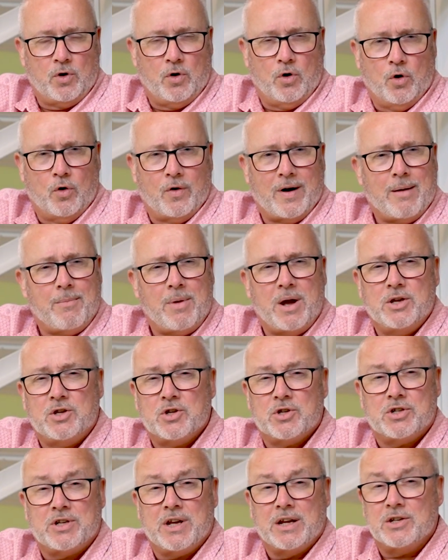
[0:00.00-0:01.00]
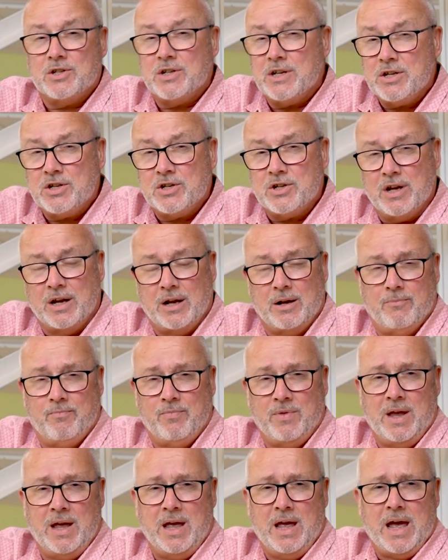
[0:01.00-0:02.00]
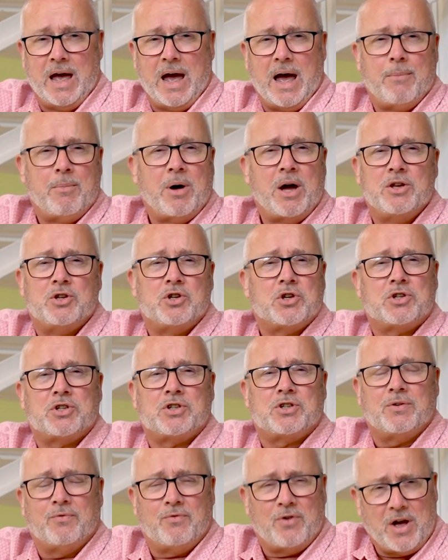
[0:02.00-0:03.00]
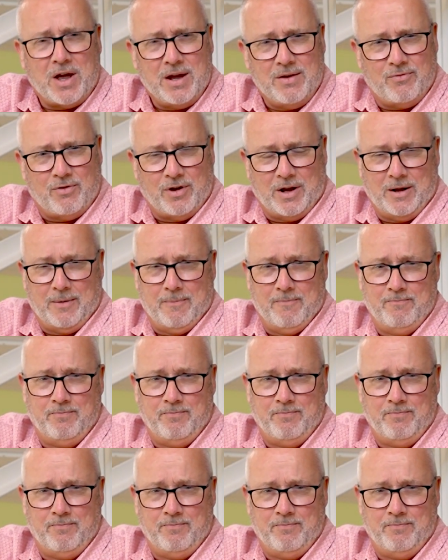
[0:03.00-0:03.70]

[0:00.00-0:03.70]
Or am I just existing? Am I just surviving?